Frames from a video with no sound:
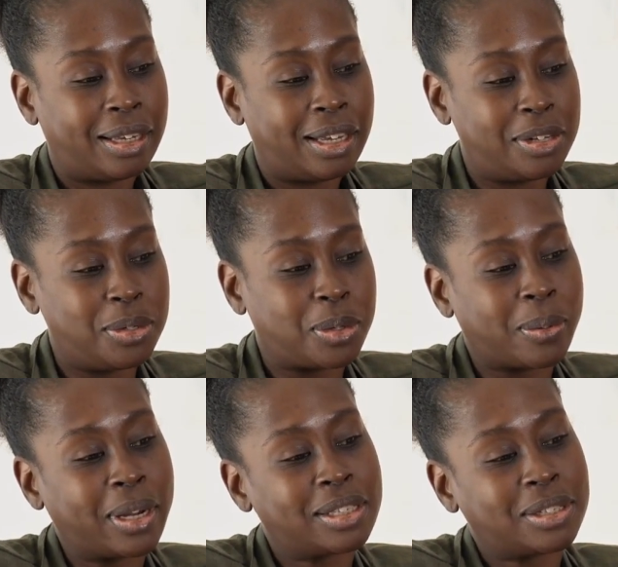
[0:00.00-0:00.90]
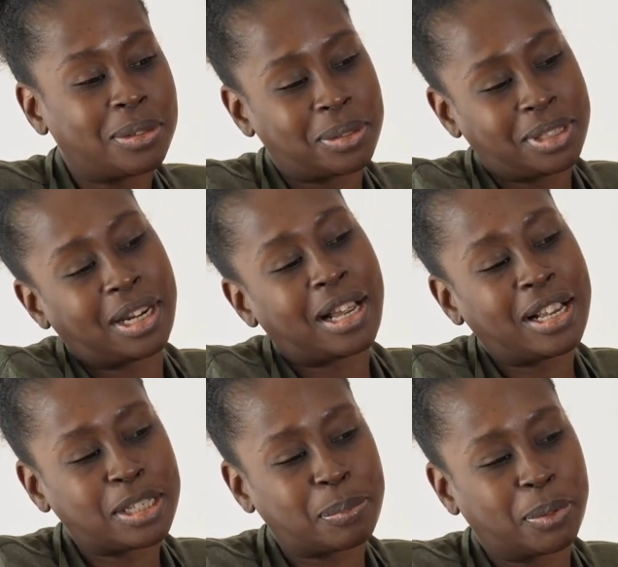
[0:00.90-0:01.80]
and you crying to go to the
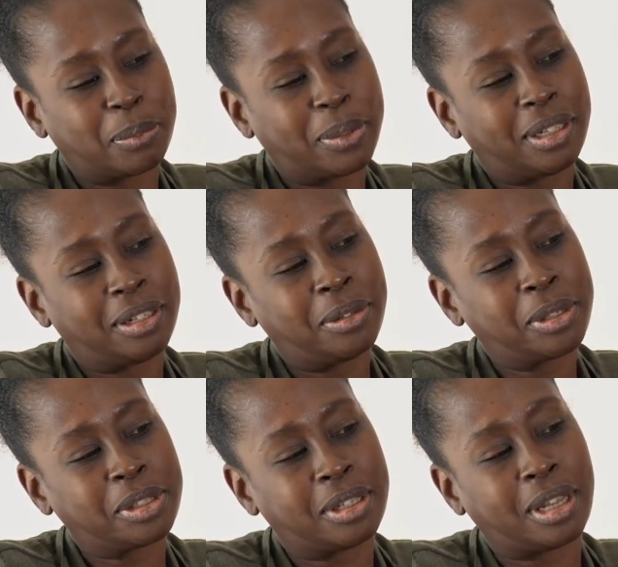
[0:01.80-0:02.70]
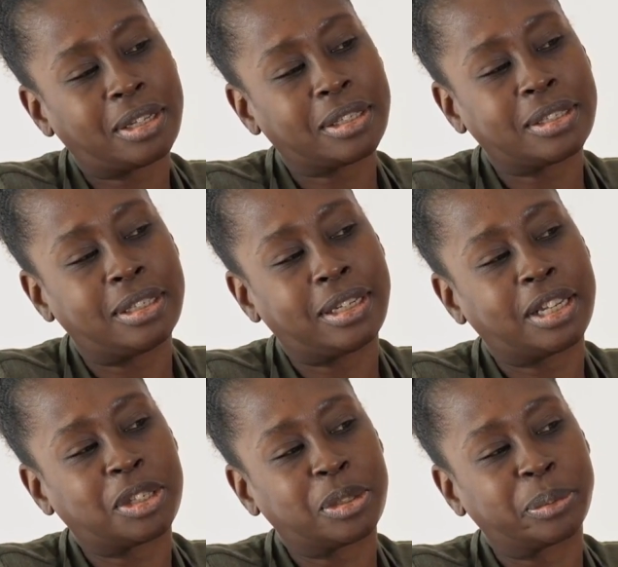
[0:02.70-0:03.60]
hospital where the doctors look
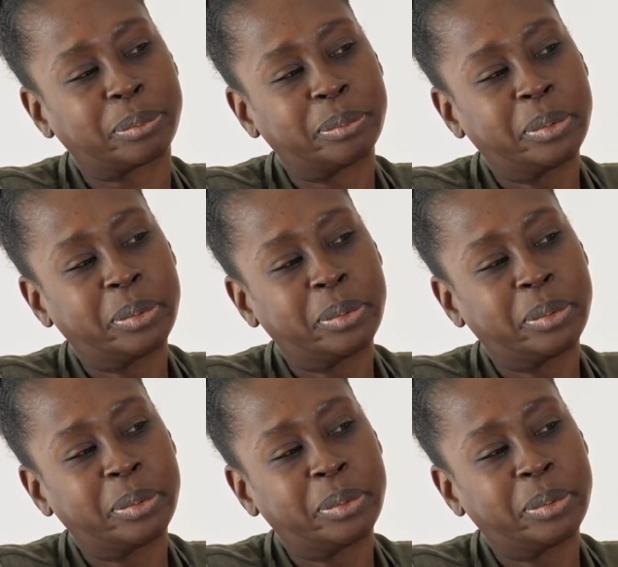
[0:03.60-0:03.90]
at you